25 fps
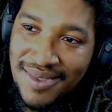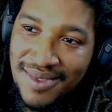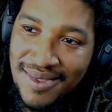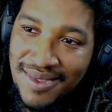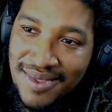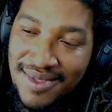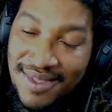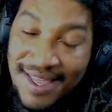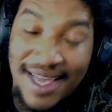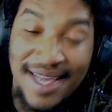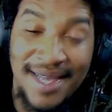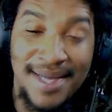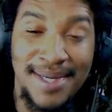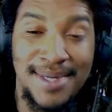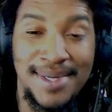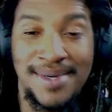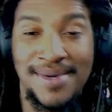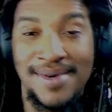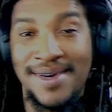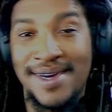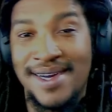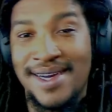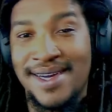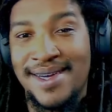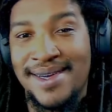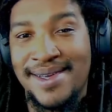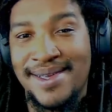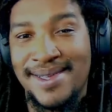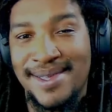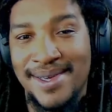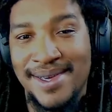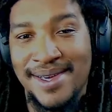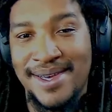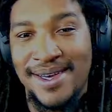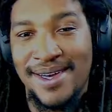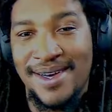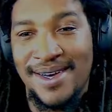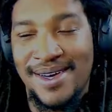That's
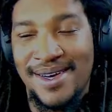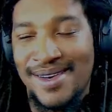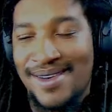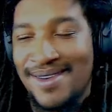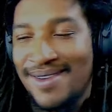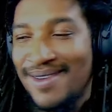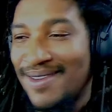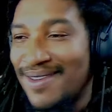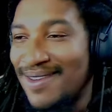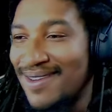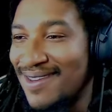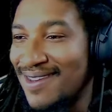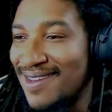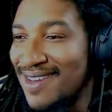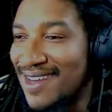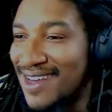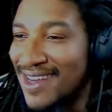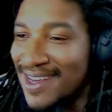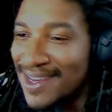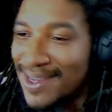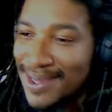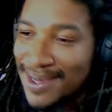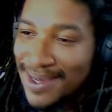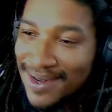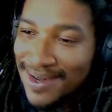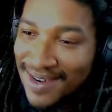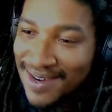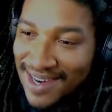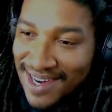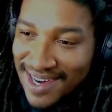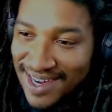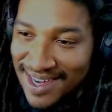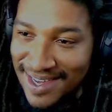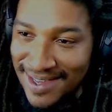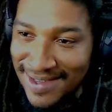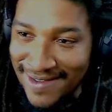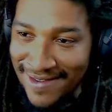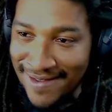crazy, y'all. That's
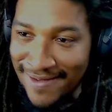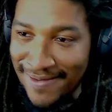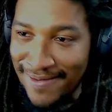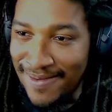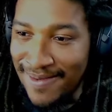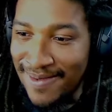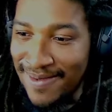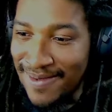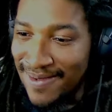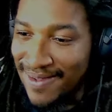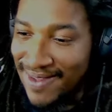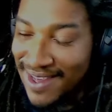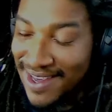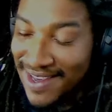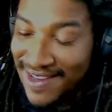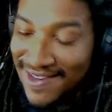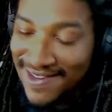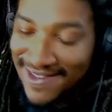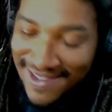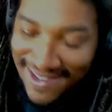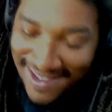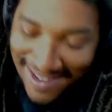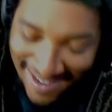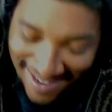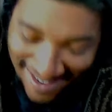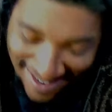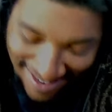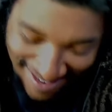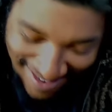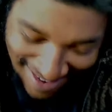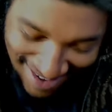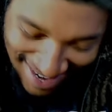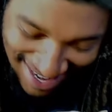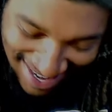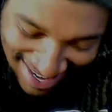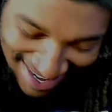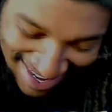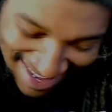crazy. That's so,
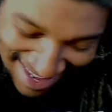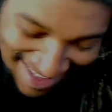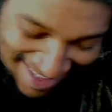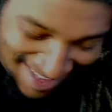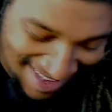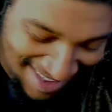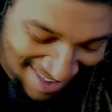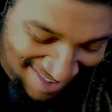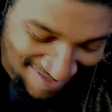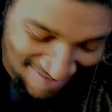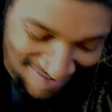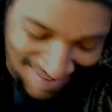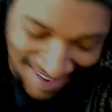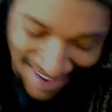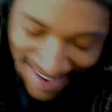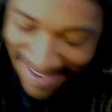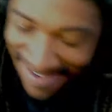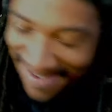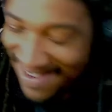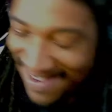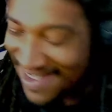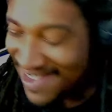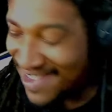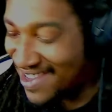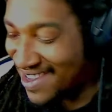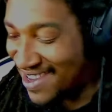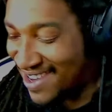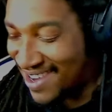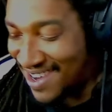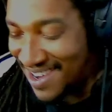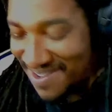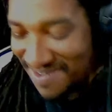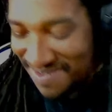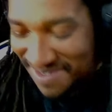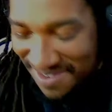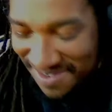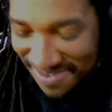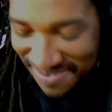where are these moments
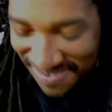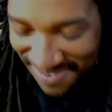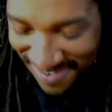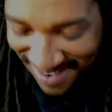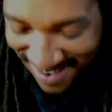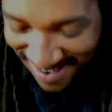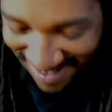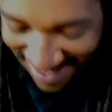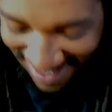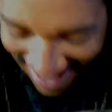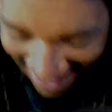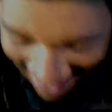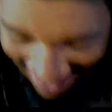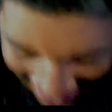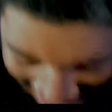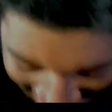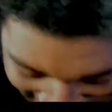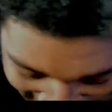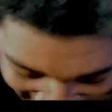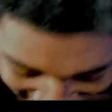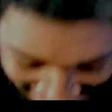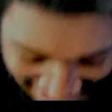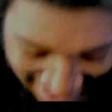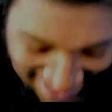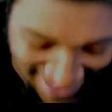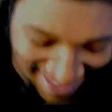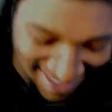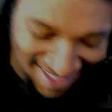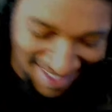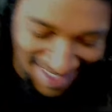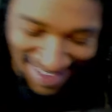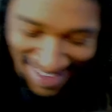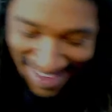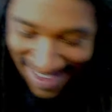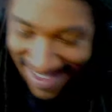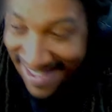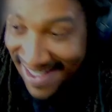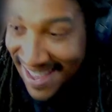coming from, y'all?
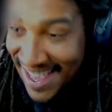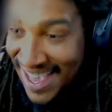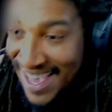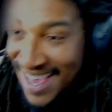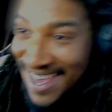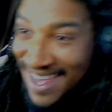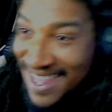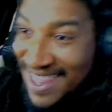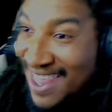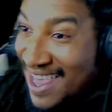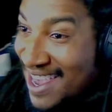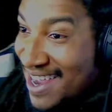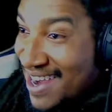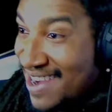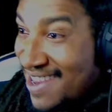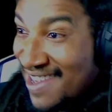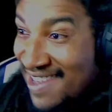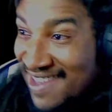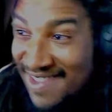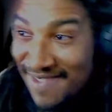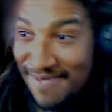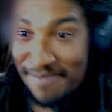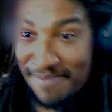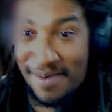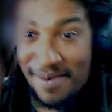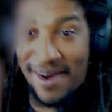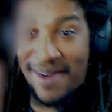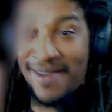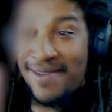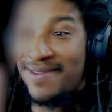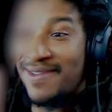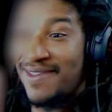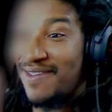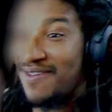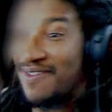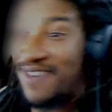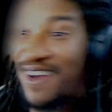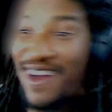That's like these
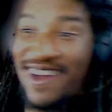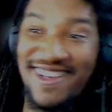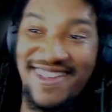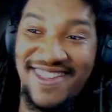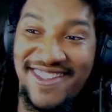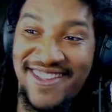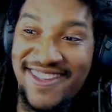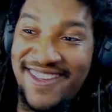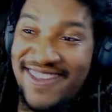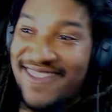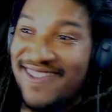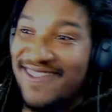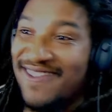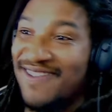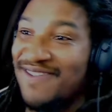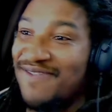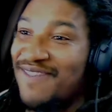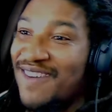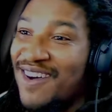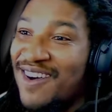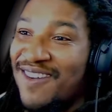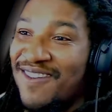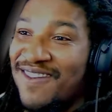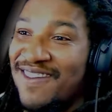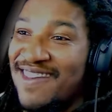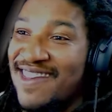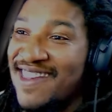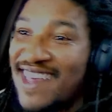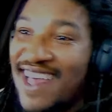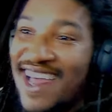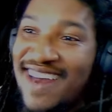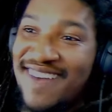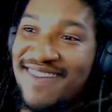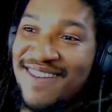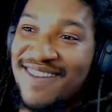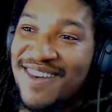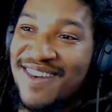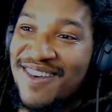bursts of racism moments
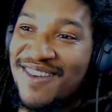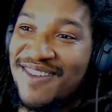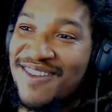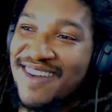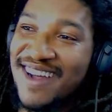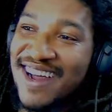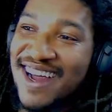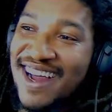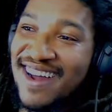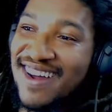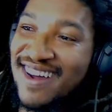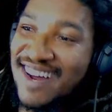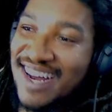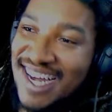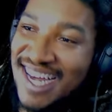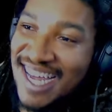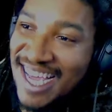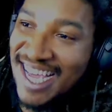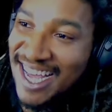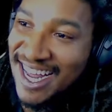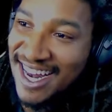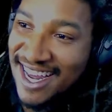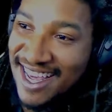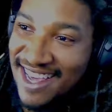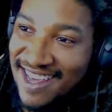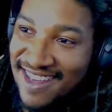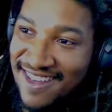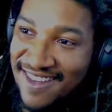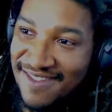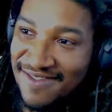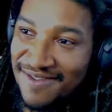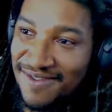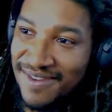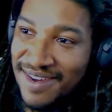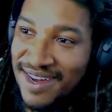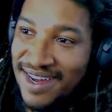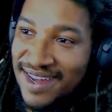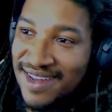out of nowhere, and then these
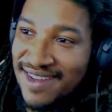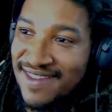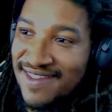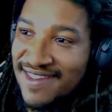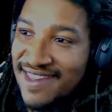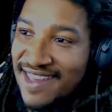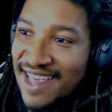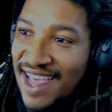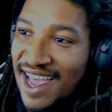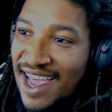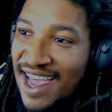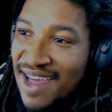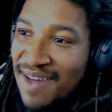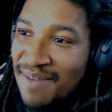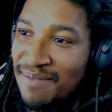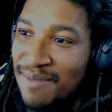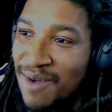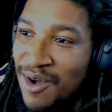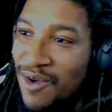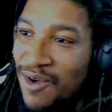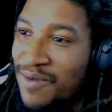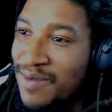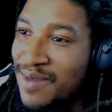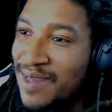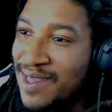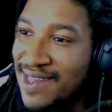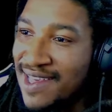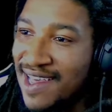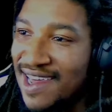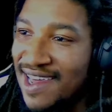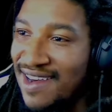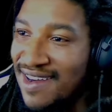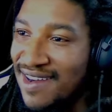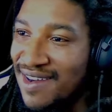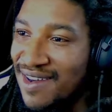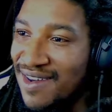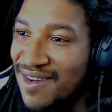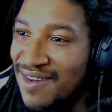real sad moments
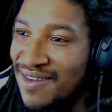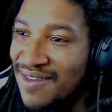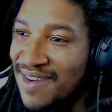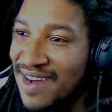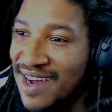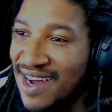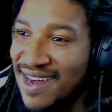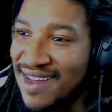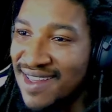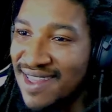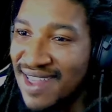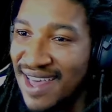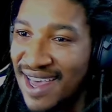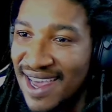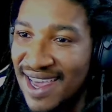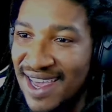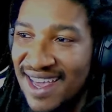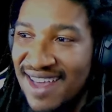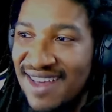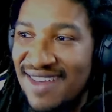out of nowhere. Like,